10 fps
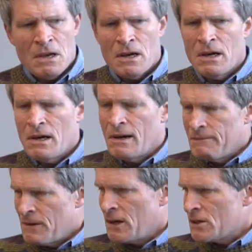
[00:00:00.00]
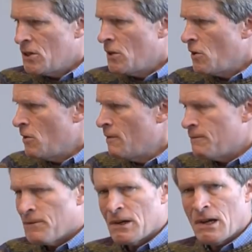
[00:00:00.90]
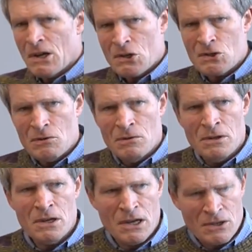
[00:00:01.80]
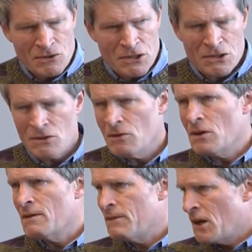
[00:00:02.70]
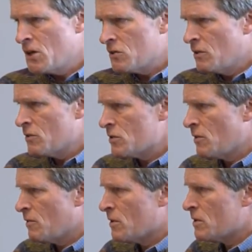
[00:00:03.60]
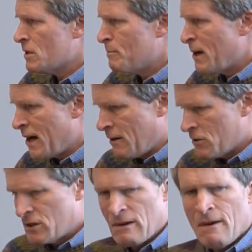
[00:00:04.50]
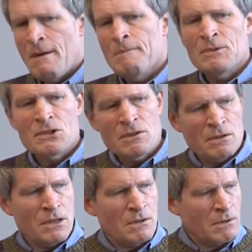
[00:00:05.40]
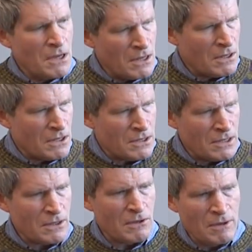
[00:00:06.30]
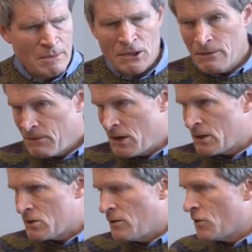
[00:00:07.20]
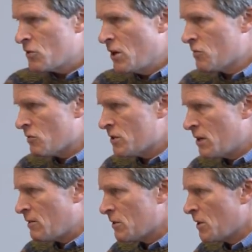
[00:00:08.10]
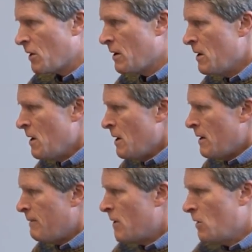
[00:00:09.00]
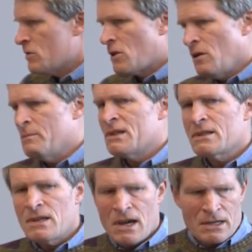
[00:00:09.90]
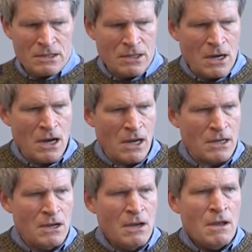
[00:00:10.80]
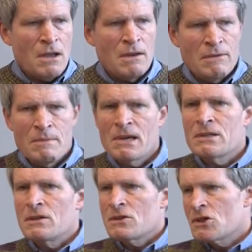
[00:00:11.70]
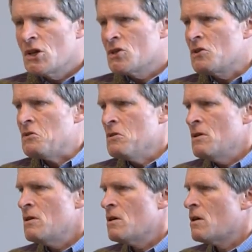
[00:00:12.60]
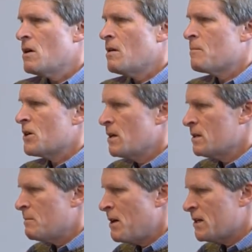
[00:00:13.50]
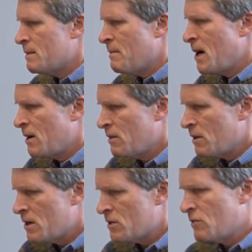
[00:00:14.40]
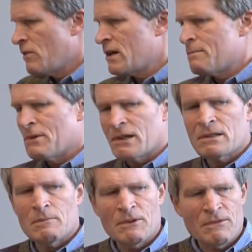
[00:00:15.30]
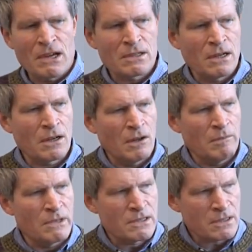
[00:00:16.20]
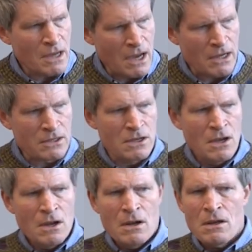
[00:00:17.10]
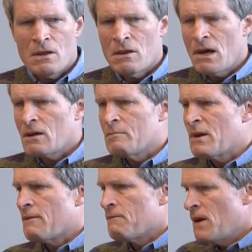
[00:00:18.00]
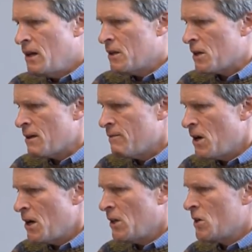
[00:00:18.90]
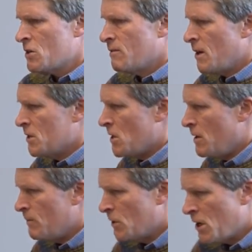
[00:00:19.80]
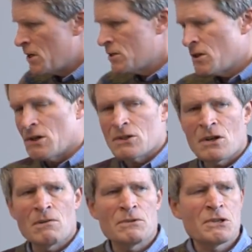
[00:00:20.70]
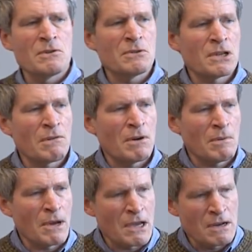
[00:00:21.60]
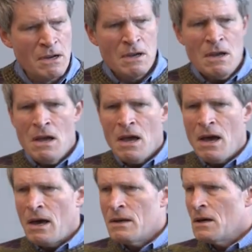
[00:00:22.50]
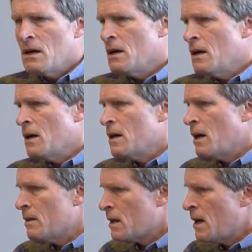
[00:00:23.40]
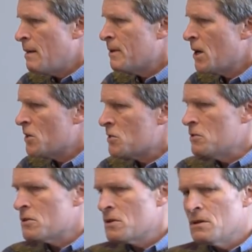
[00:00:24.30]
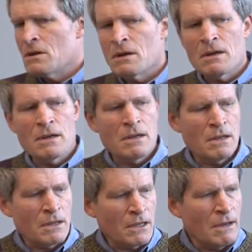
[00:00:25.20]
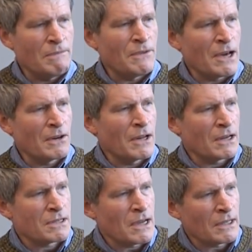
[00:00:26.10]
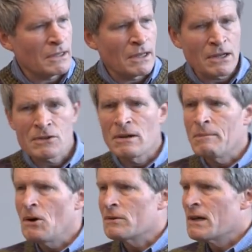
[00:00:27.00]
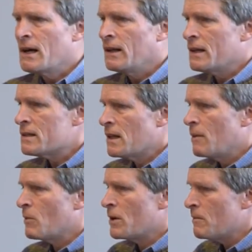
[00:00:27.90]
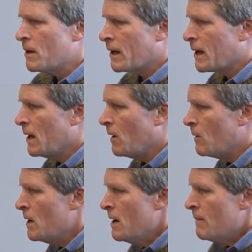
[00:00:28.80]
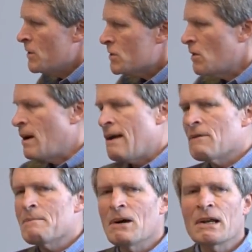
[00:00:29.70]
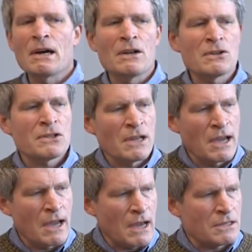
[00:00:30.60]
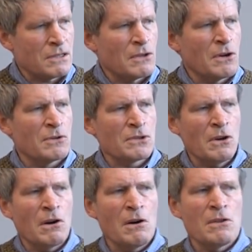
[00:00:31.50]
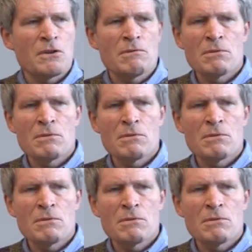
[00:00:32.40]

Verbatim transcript: uh, effect on their own financial interests or the financial interests of their spouse and certain other entities. That's a criminal offense. So the Treasury Secretary, if he owns Goldman Sachs stock, if he makes a decision, uh, participates in a matter that has a direct predictable effect on Goldman Sachs, that could be a felony, a violation of 18 United States Code 208. And uh, uh, yeah, the accommodations in, uh, in the club fed are not exactly like a Trump hotel. That's not where you want to go. So everybody understands those are the